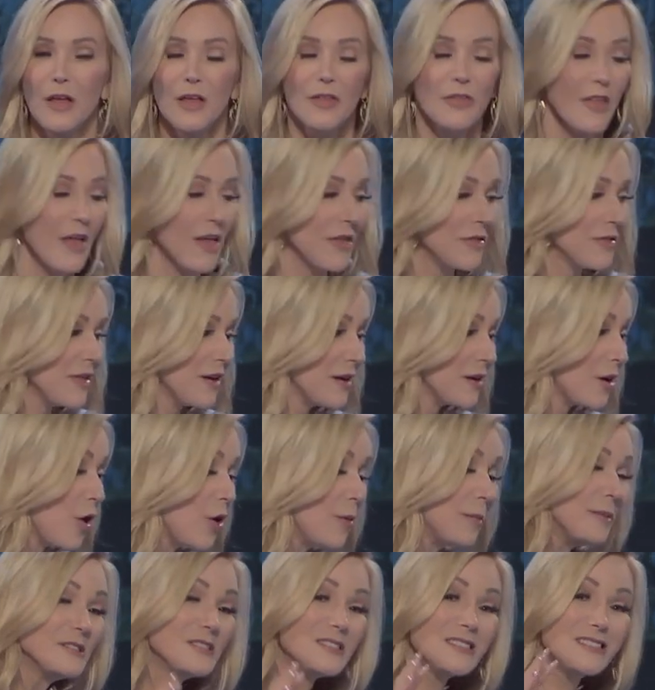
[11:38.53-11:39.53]
That, that
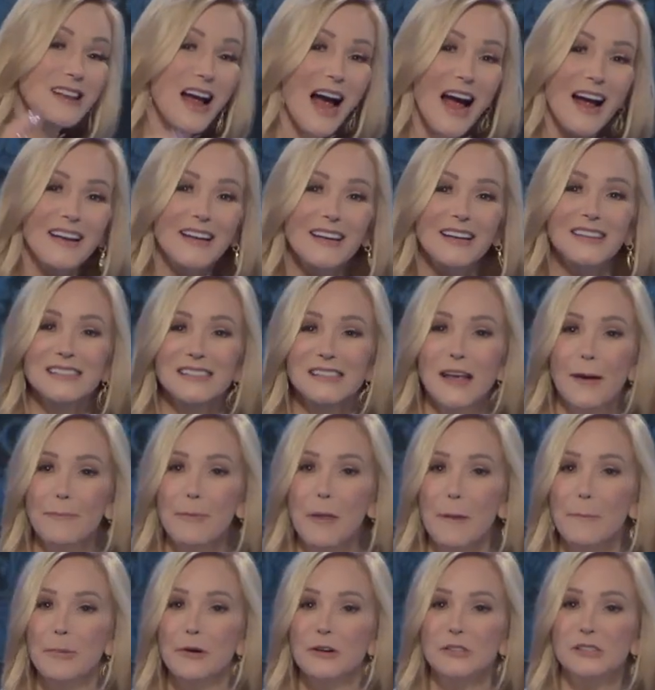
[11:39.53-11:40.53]
almost
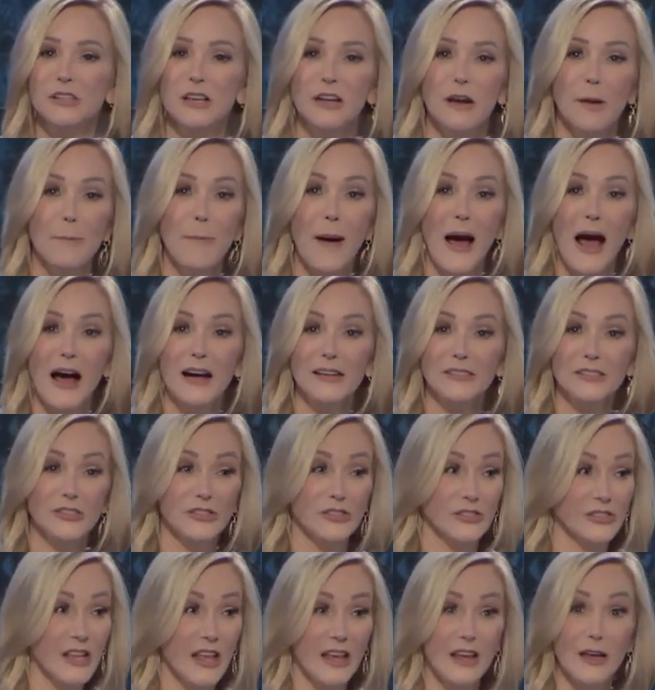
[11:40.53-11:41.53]
ninety-something percent of
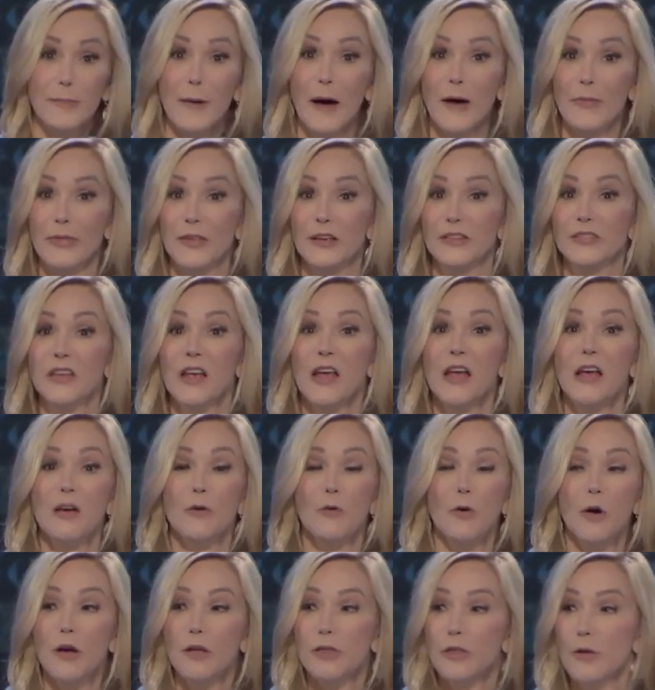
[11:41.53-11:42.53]
pastors, think about this,
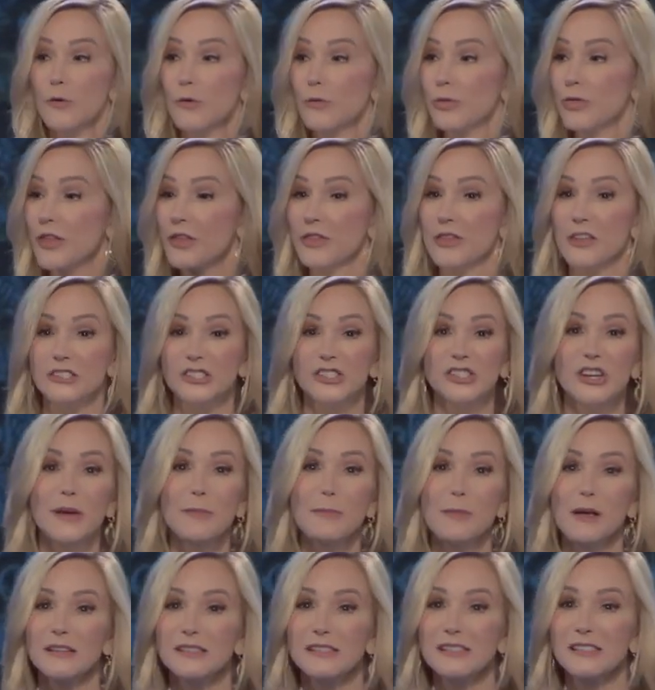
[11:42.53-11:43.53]
that the
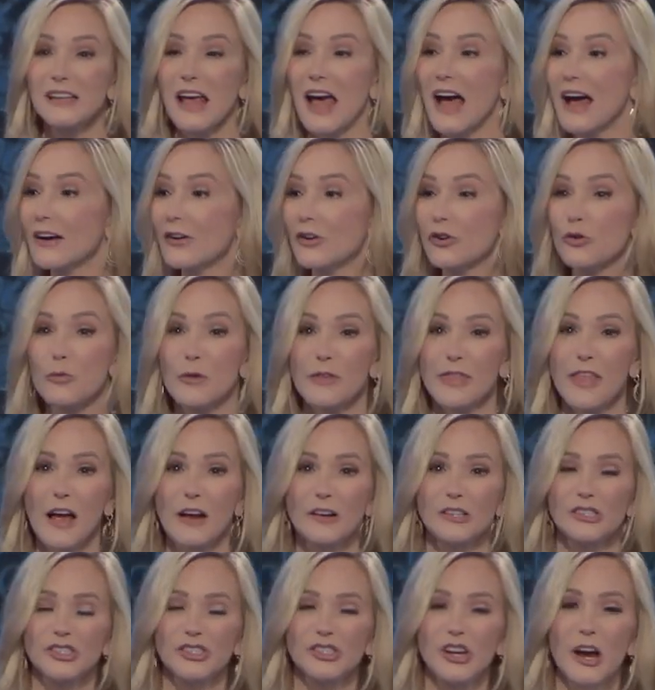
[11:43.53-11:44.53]
sheep get scattered
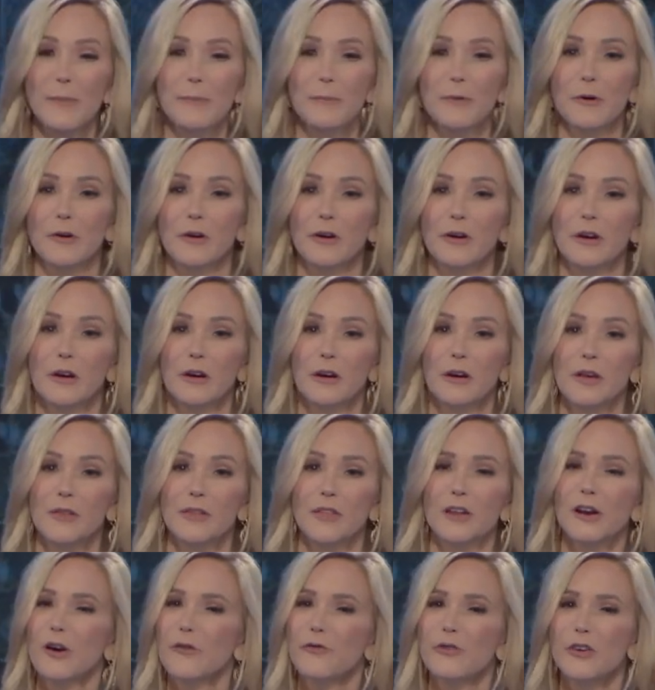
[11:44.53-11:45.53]
without a shepherd.
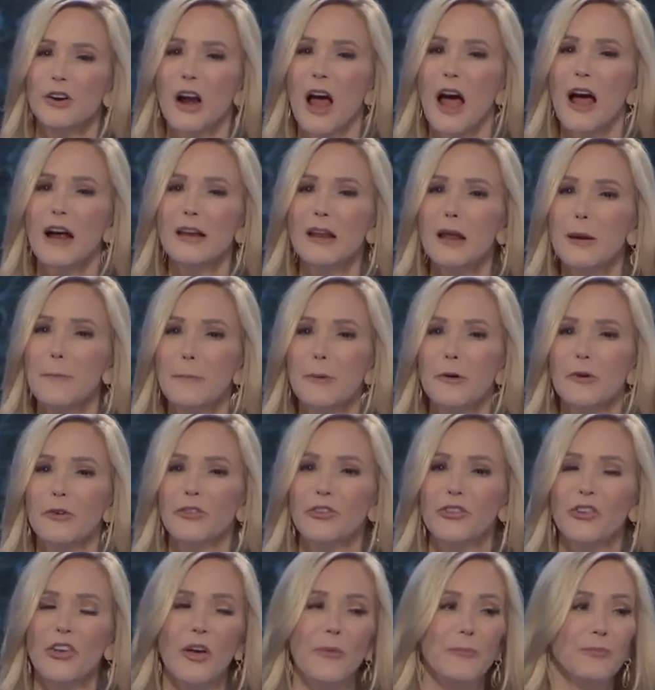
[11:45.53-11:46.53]
That over ninety
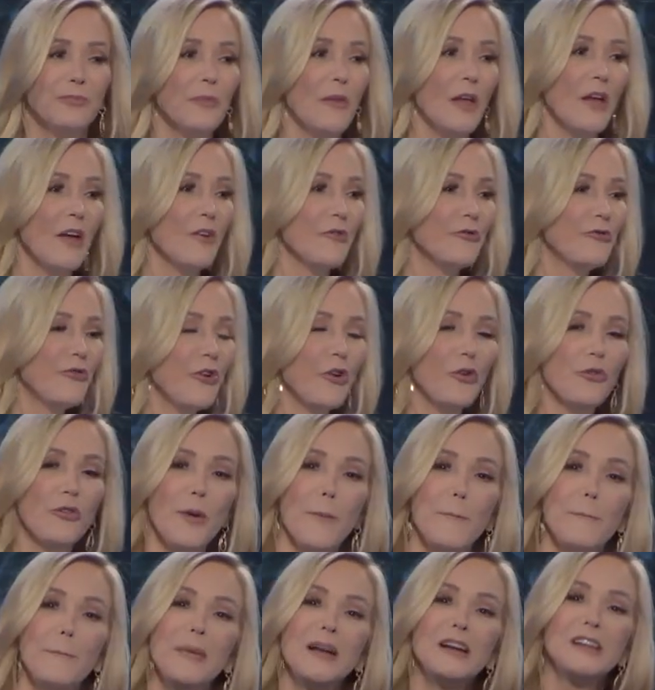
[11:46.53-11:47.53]
percent feel
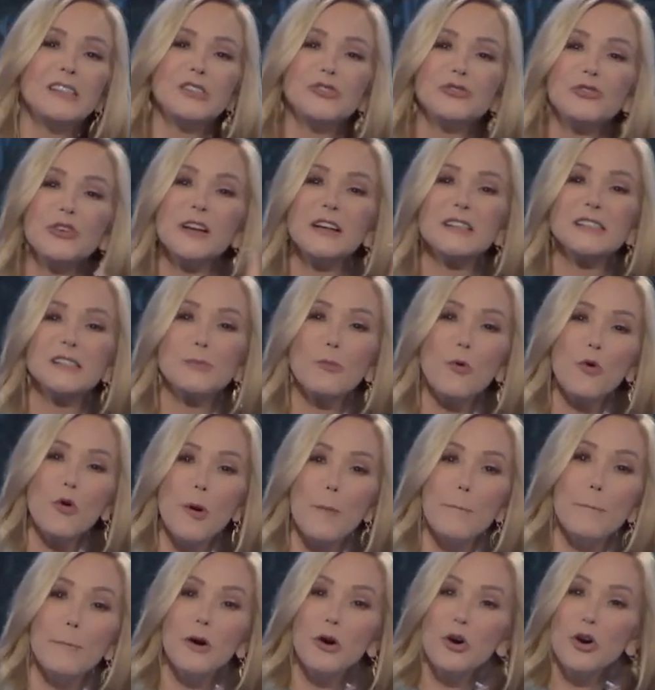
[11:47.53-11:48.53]
that ministry is more
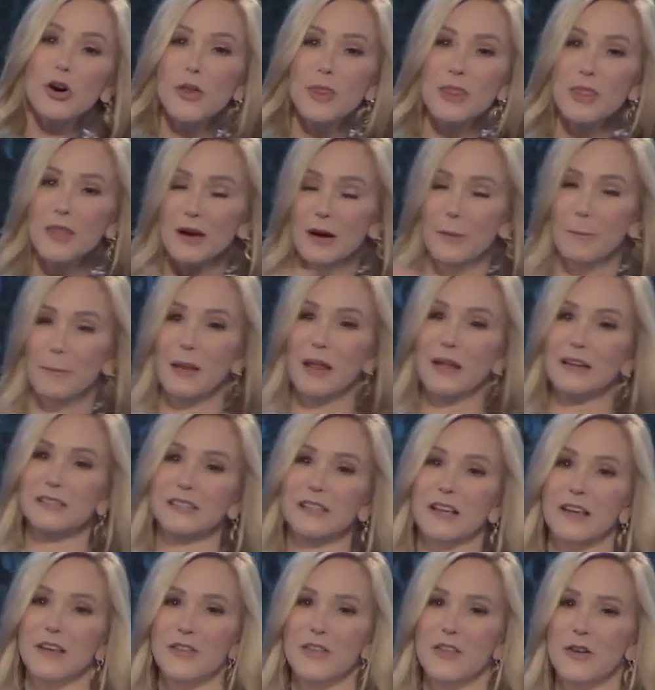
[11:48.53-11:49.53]
a burden than a
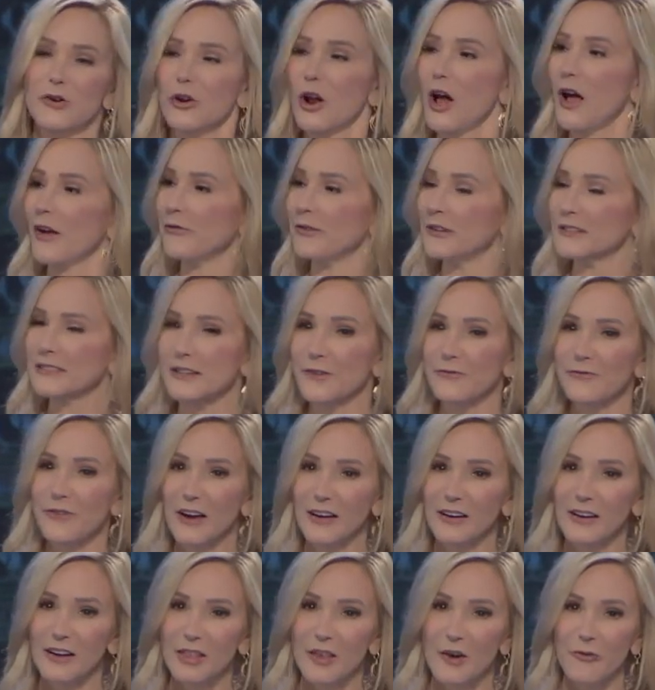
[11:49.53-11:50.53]
blessing in their life. It's
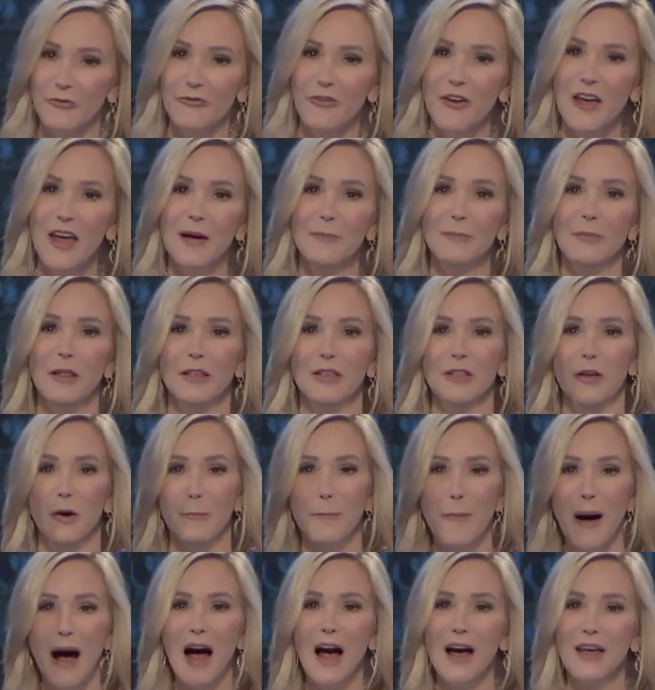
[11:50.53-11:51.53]
affecting their family, their
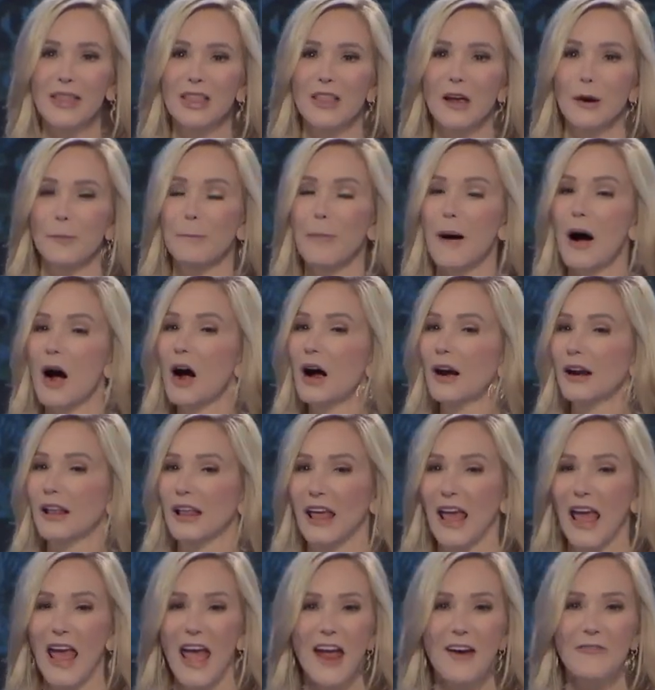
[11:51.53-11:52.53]
mind, their
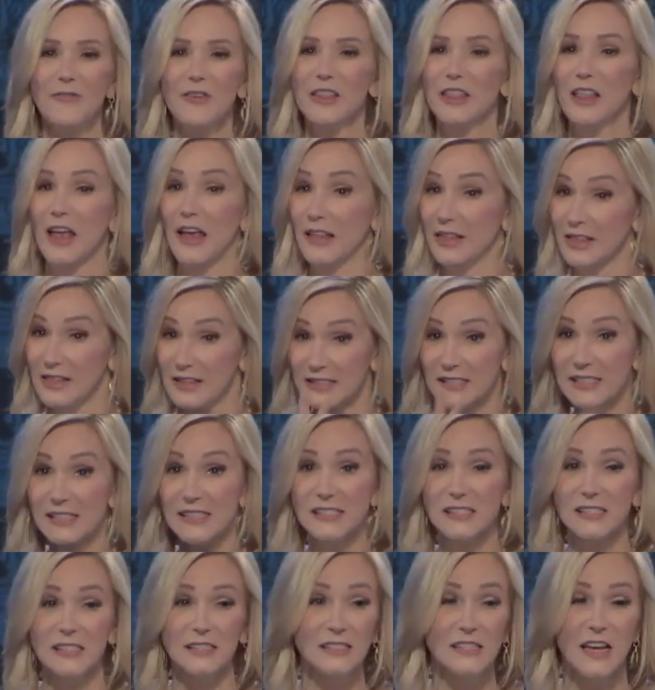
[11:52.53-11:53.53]
body, everything. This is
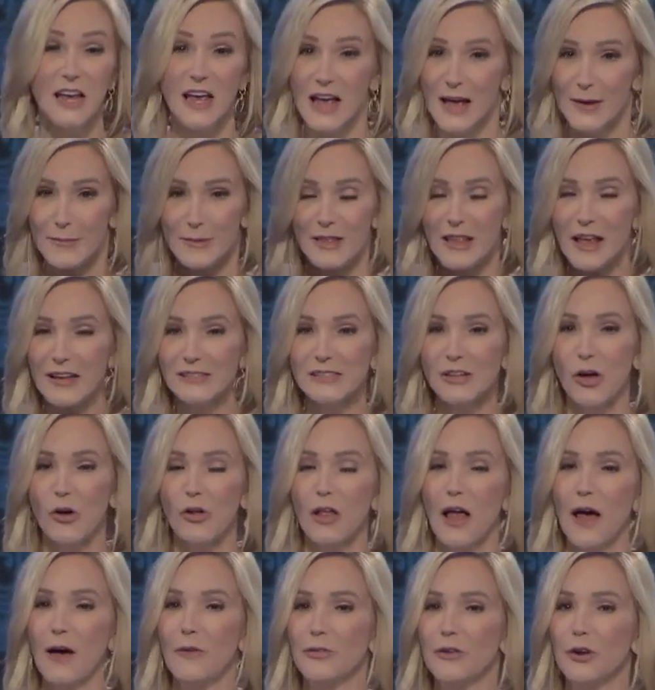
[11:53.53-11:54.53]
since, and that's
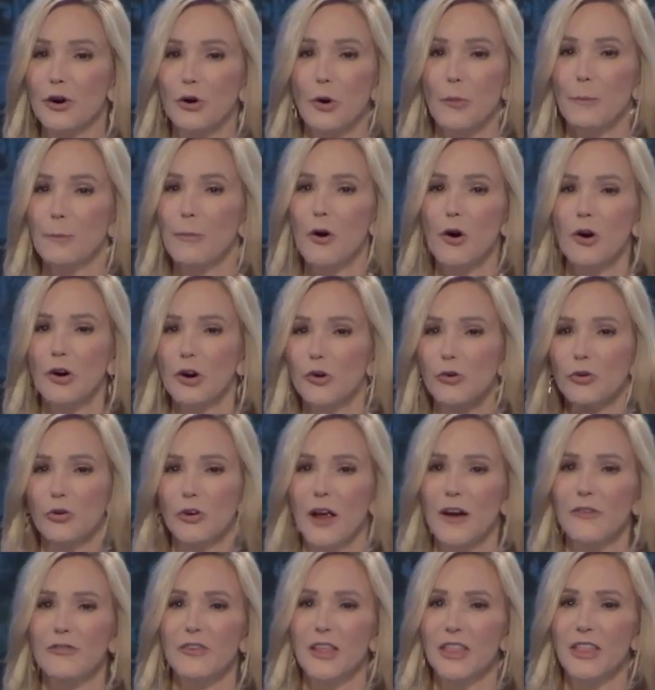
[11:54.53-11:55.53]
all out there on Barna and
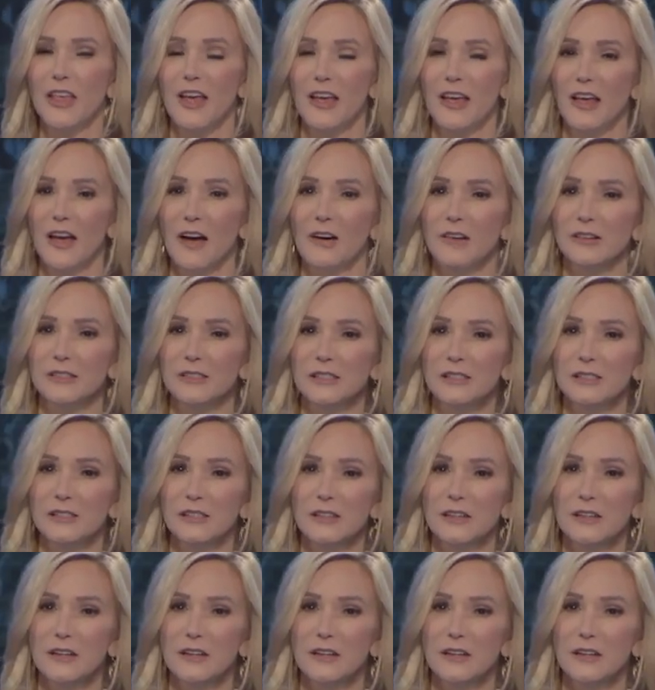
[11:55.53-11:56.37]
everything else.